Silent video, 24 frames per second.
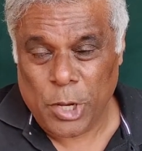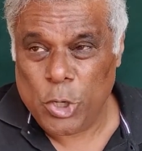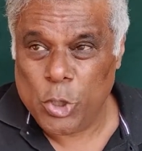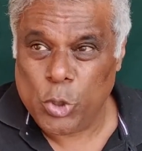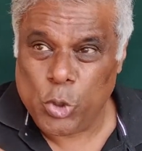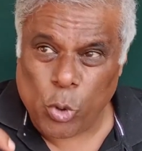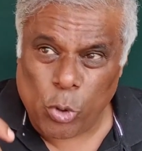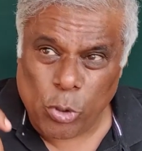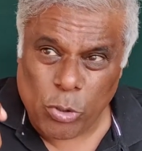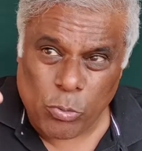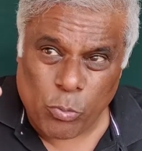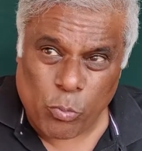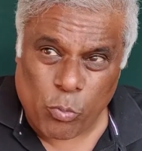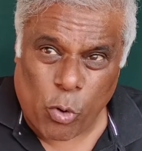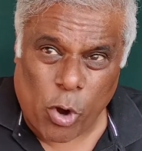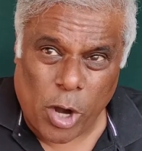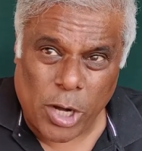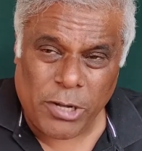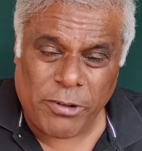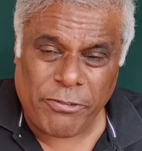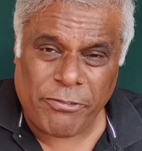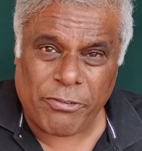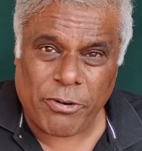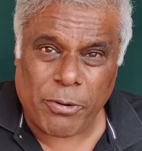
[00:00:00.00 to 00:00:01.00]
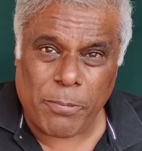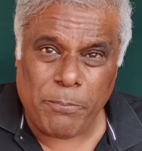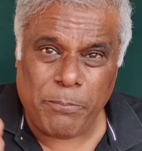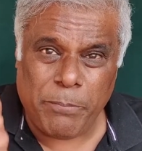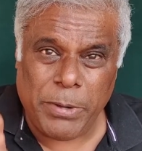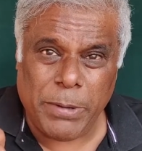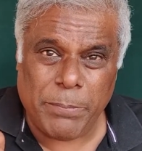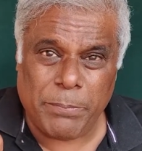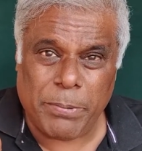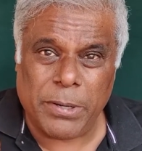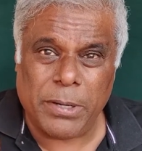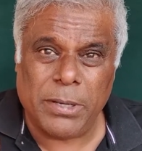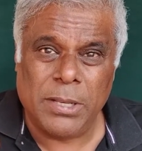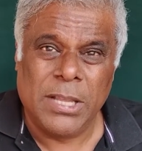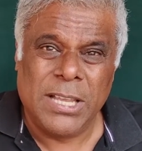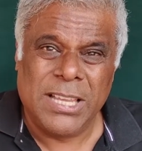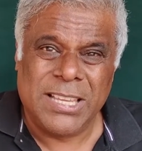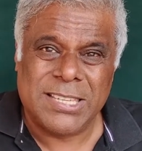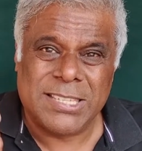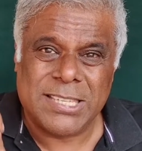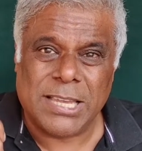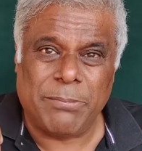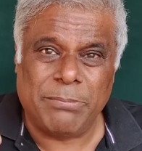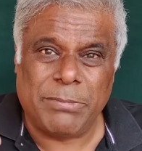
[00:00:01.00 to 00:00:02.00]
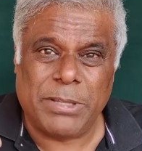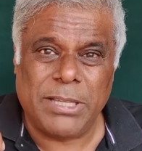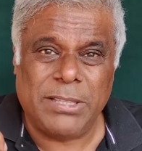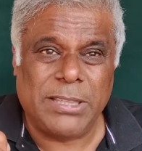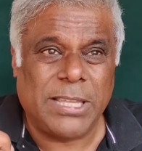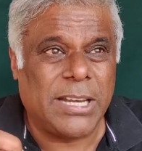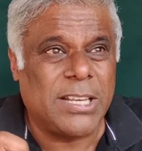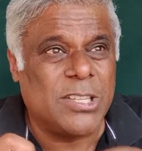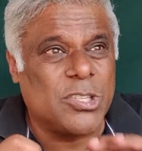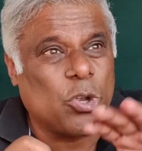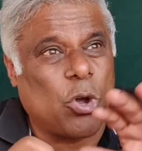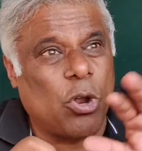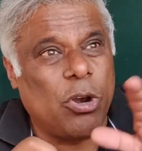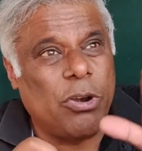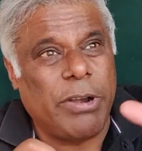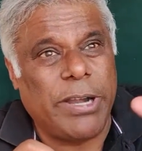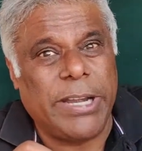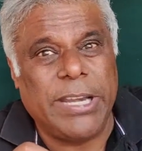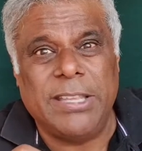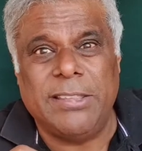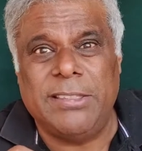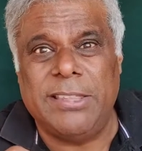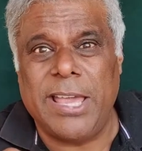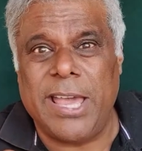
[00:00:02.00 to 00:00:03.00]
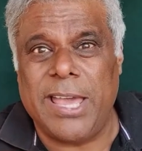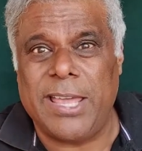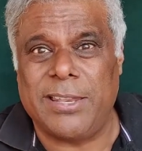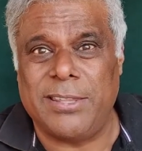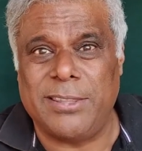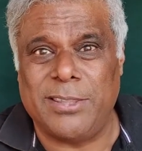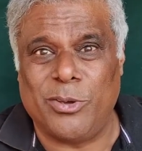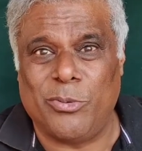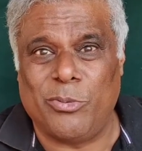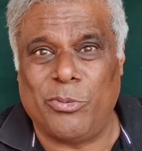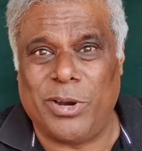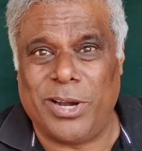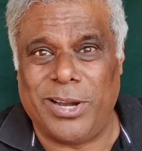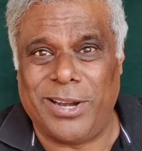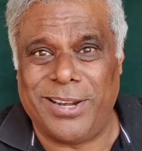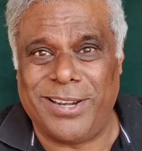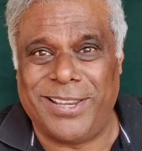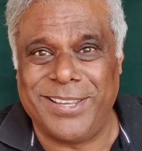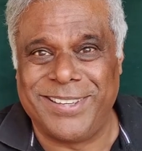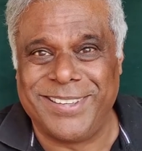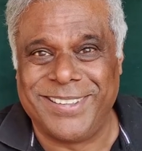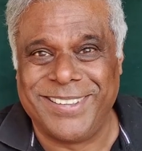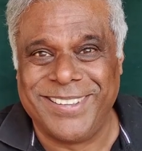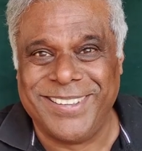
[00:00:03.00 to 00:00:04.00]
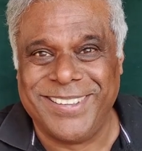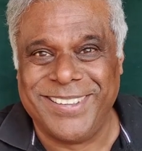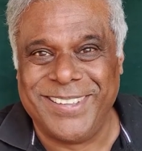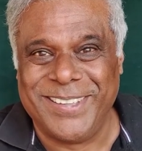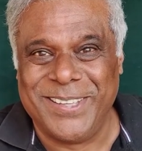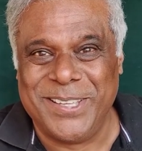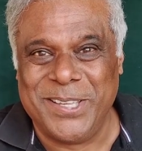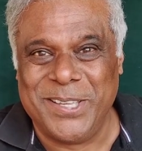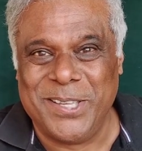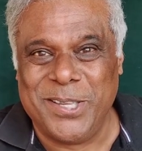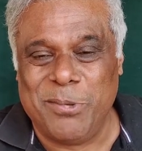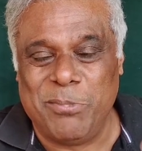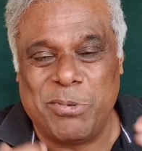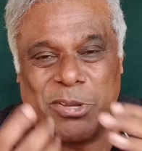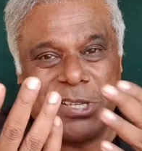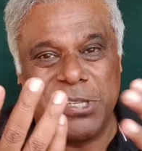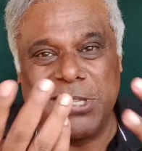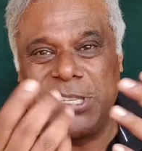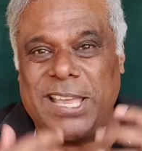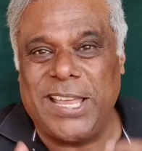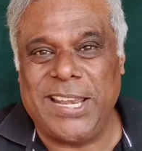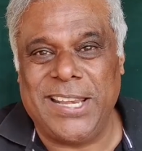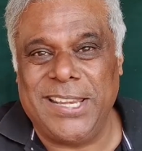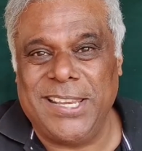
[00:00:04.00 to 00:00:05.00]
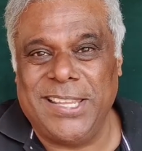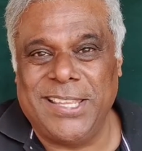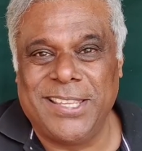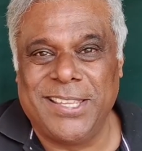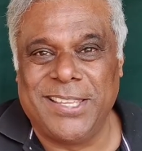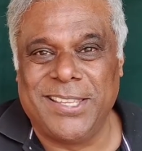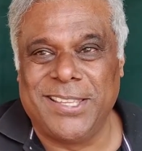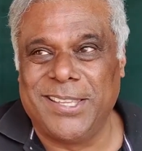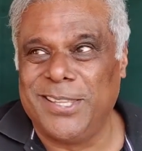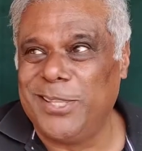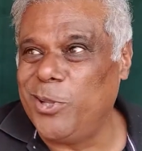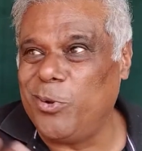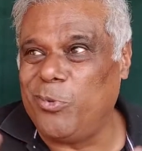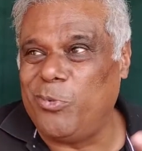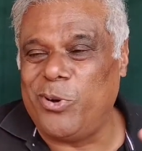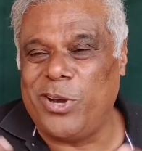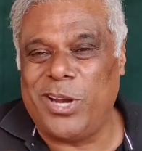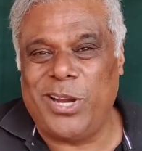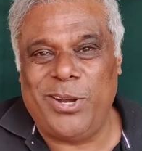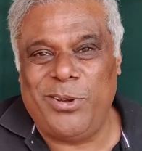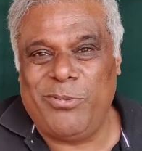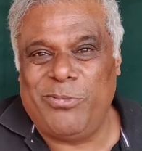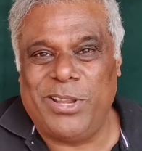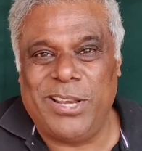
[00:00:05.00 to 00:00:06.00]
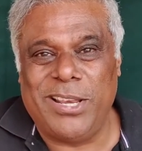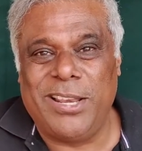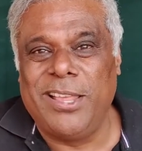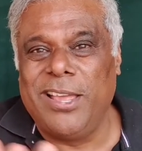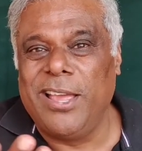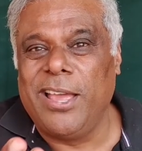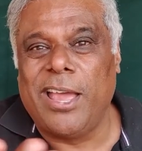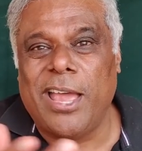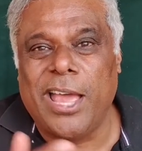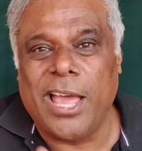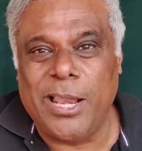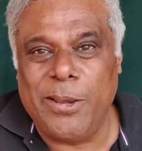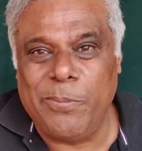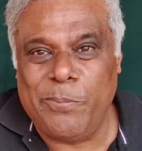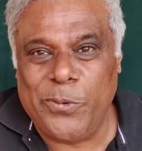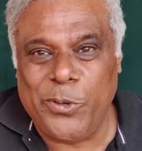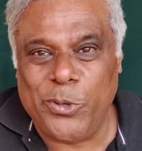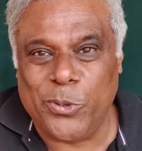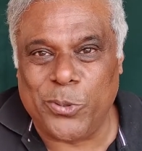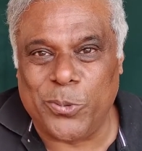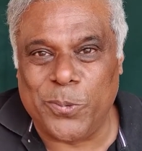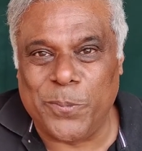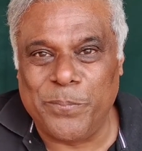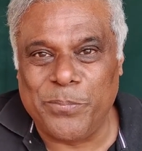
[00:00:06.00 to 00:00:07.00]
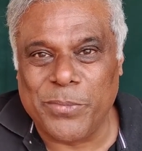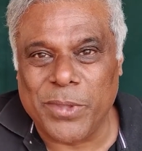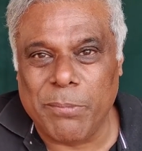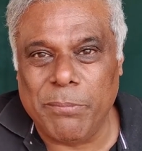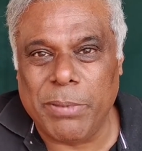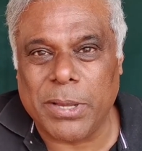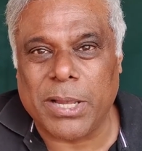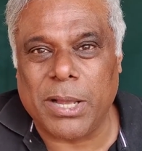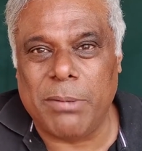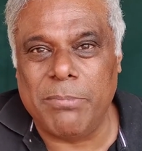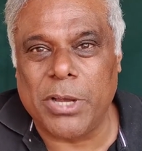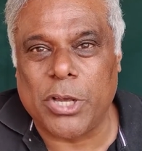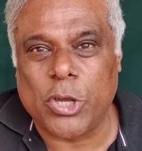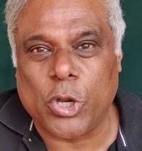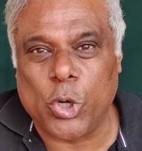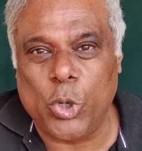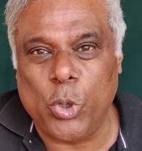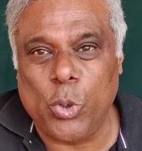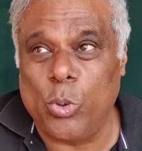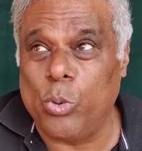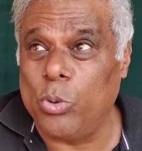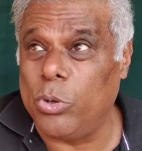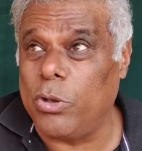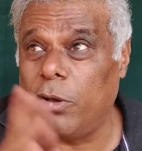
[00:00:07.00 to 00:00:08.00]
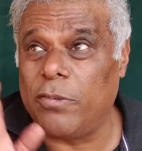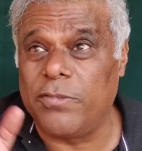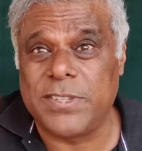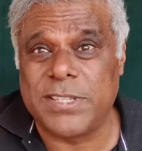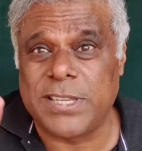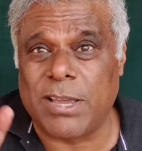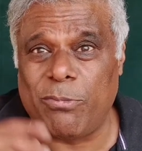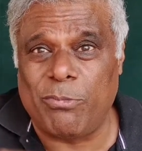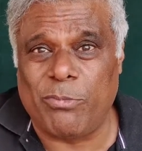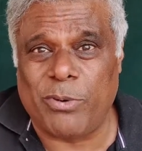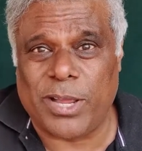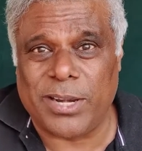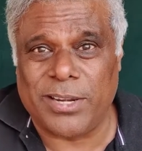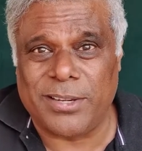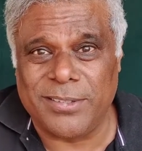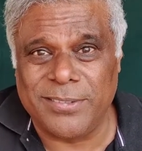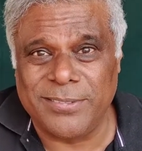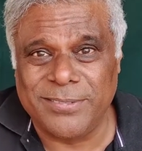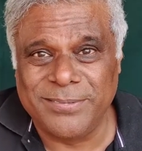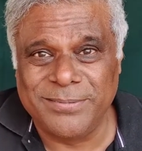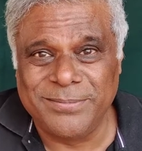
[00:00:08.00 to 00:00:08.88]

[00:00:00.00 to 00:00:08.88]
Don't want from people something that is already there in the world. Because then the world will help you become a clone of someone.